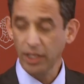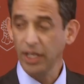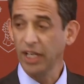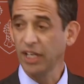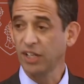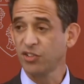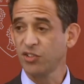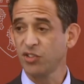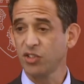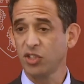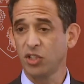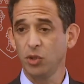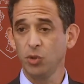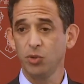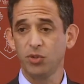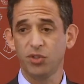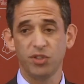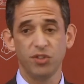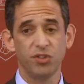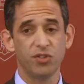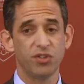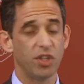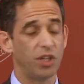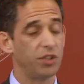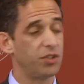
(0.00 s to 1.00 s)

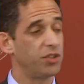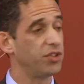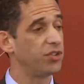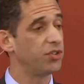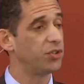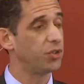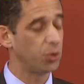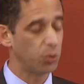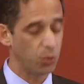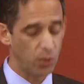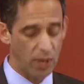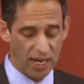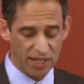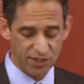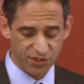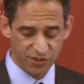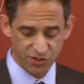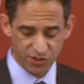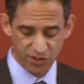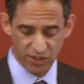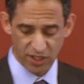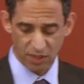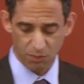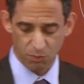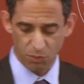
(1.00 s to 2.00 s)
Excuses such as
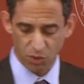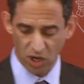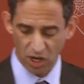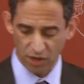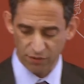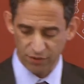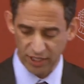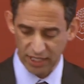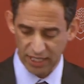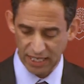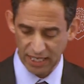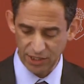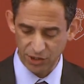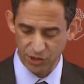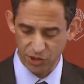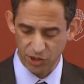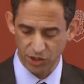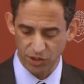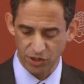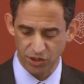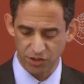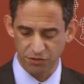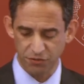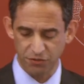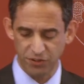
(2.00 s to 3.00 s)
duress and
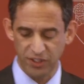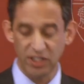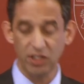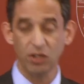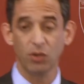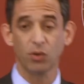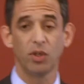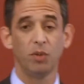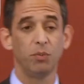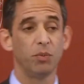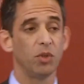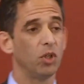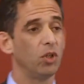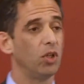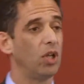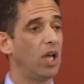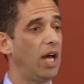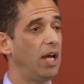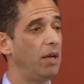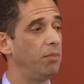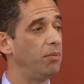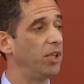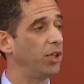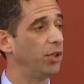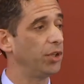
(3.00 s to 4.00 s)
provocation defeat criminal
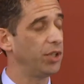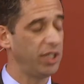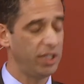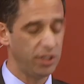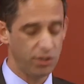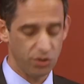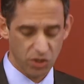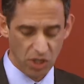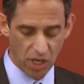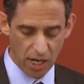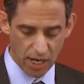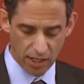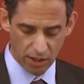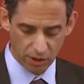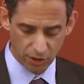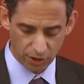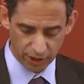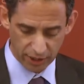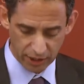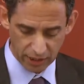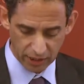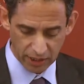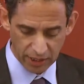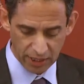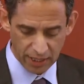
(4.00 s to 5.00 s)
liability
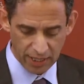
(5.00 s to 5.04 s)
entirely,